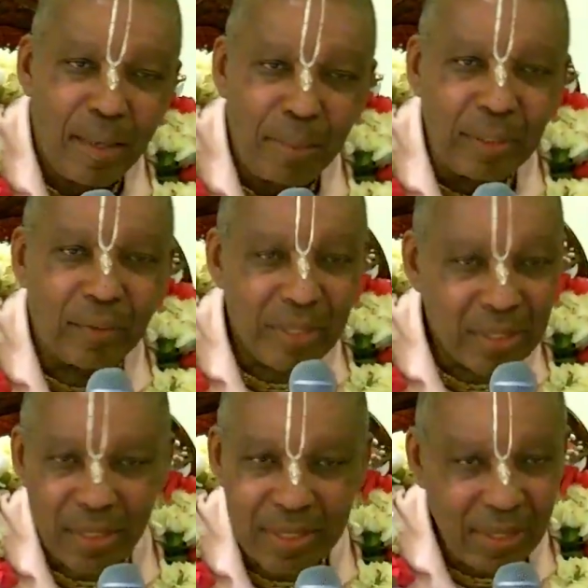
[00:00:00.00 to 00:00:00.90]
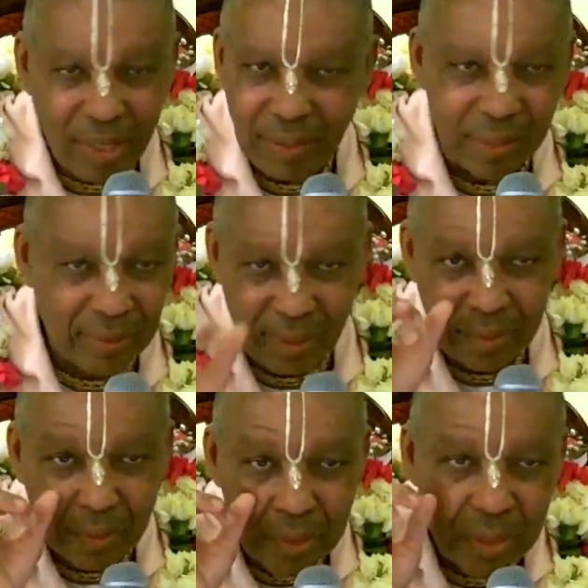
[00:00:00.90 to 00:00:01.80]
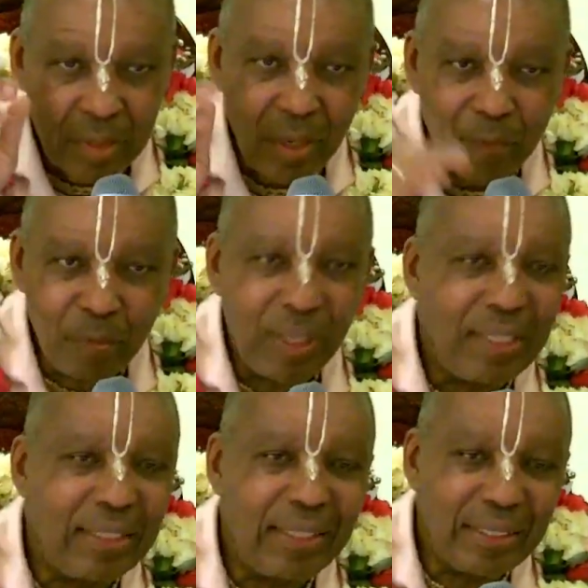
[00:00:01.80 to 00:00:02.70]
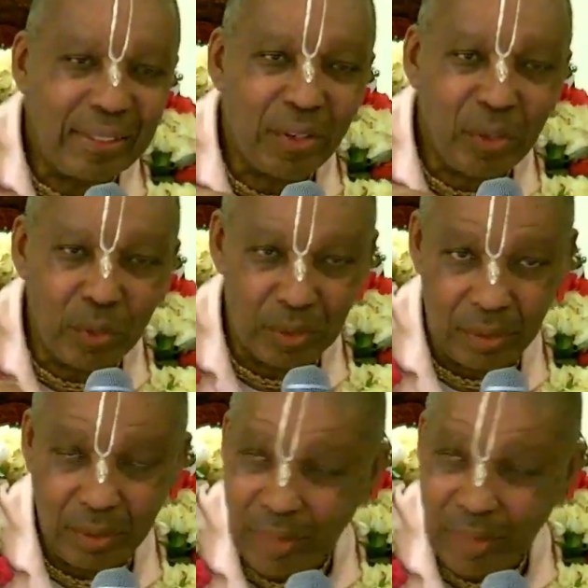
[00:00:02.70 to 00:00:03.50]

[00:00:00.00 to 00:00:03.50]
But Krishna is not like that. Krishna is our friend eternally.